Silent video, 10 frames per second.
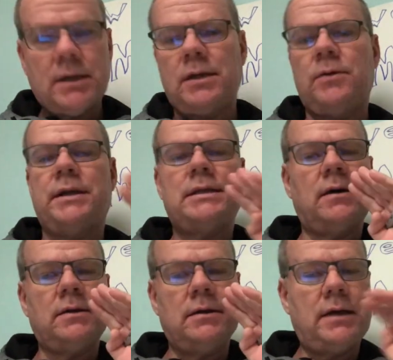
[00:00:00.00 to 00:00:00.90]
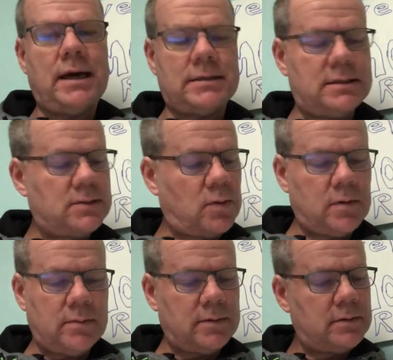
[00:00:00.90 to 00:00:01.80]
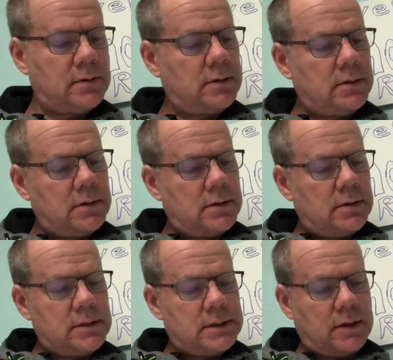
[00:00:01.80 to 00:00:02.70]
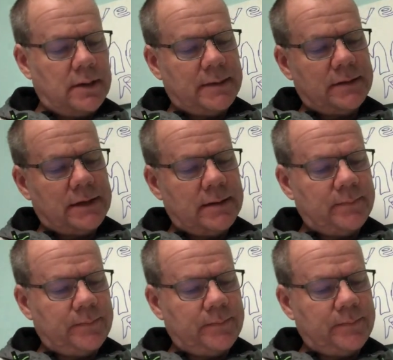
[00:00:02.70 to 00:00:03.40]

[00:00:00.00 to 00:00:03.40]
You already tell the accent's horrible. Sorry about that.